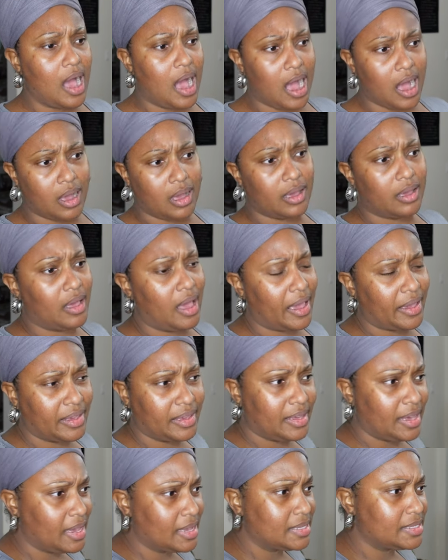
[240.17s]
I, I
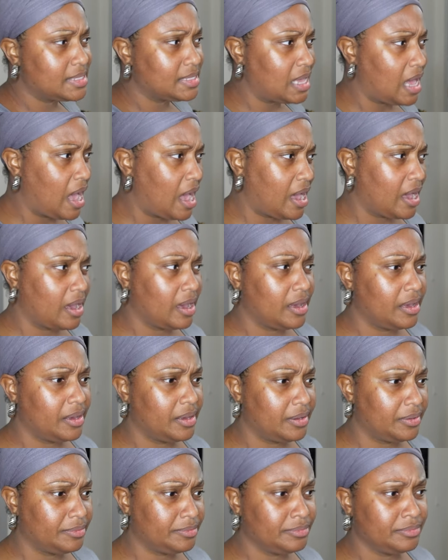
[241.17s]
guess
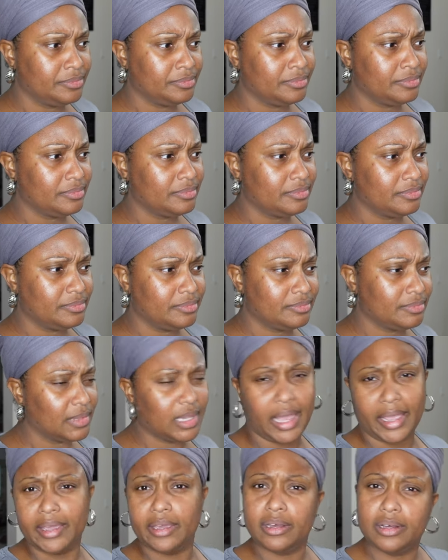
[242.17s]
I
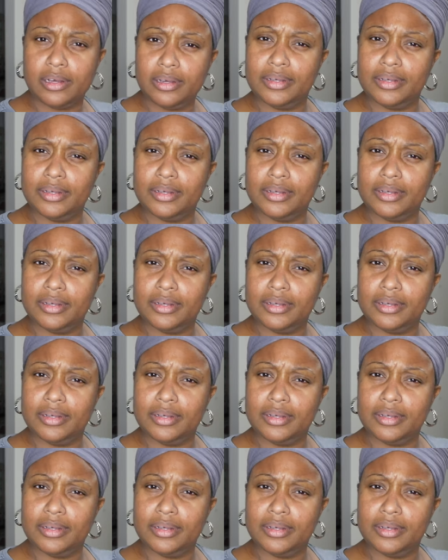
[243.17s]
like